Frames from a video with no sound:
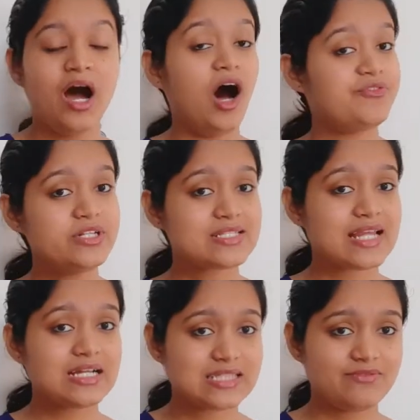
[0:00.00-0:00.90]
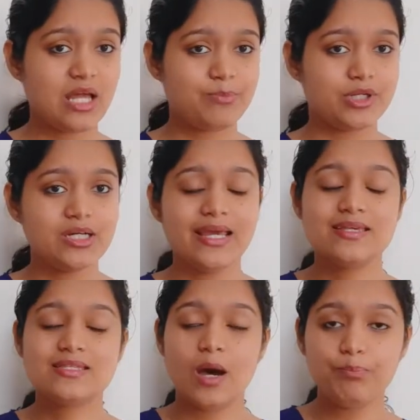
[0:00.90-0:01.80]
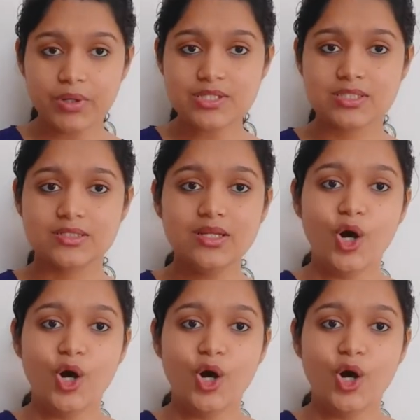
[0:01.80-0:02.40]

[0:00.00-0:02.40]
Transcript: A full stack developer is a person